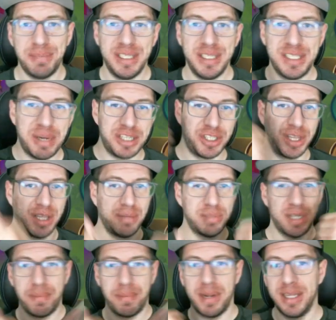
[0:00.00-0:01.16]
Please smash the thumbs
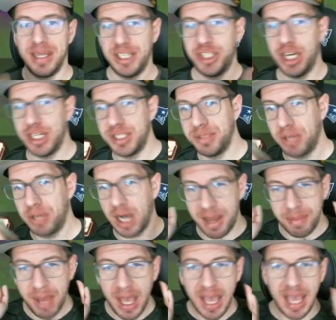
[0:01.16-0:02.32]
up button, like, share,
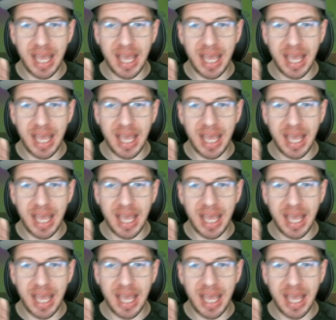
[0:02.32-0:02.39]
subscribe,